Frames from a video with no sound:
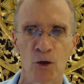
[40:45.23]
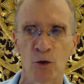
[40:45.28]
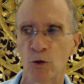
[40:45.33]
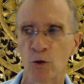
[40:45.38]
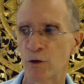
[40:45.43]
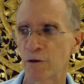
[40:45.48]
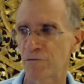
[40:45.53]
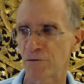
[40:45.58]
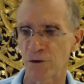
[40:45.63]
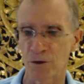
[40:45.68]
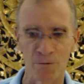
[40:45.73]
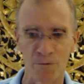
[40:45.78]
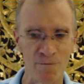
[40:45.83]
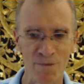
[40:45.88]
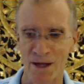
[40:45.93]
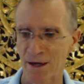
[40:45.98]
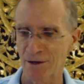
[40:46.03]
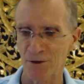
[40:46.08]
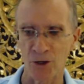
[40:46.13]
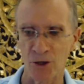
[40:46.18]
Or if you've
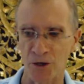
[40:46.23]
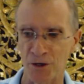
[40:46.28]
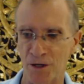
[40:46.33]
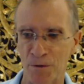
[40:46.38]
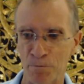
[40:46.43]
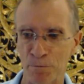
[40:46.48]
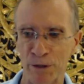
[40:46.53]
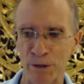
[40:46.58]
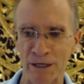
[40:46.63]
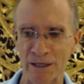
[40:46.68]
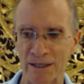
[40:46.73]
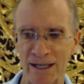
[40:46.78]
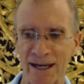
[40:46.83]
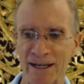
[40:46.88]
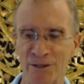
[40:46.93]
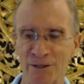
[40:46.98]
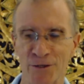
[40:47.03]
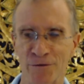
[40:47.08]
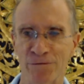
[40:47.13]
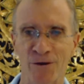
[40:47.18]
got a completely
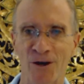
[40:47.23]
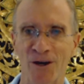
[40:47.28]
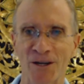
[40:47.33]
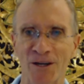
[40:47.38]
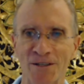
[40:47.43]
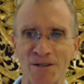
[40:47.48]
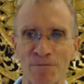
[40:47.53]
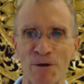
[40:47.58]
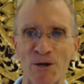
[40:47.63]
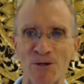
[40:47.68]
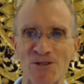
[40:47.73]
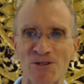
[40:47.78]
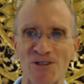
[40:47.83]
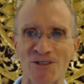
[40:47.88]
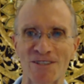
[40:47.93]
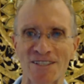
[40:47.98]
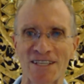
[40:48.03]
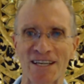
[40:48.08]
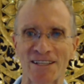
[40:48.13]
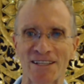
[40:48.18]
undefined
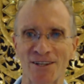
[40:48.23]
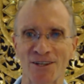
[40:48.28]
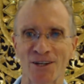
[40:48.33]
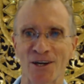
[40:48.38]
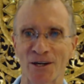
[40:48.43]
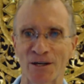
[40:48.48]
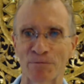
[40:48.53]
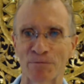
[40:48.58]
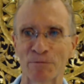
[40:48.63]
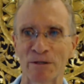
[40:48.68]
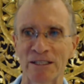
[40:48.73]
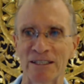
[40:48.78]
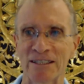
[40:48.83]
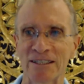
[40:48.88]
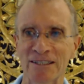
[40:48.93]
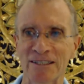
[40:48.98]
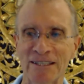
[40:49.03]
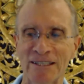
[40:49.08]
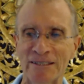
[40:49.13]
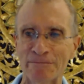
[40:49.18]
emotional center like
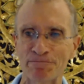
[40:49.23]
me,